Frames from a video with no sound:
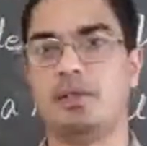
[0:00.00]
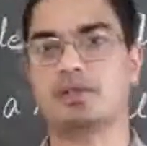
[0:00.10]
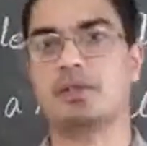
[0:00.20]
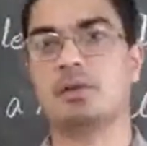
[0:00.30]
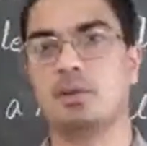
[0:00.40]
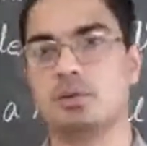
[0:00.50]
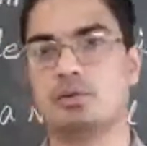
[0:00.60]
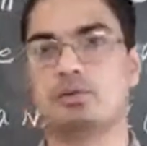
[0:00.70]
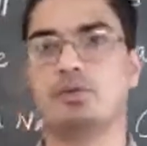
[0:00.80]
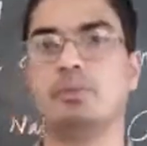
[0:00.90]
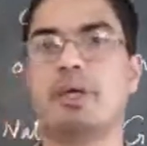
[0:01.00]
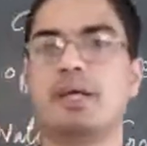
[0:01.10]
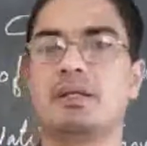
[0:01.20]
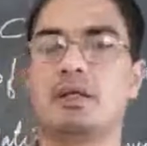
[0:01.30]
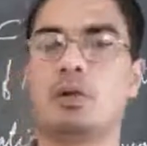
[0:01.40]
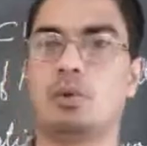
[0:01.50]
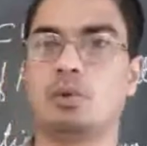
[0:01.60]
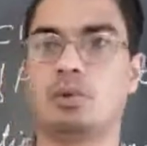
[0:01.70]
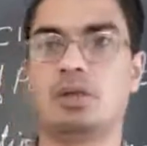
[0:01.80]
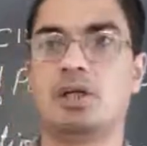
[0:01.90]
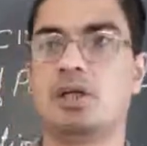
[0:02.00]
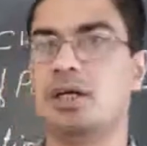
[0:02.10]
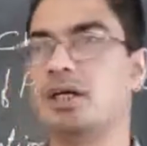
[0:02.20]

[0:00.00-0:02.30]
pass the law, to make the law,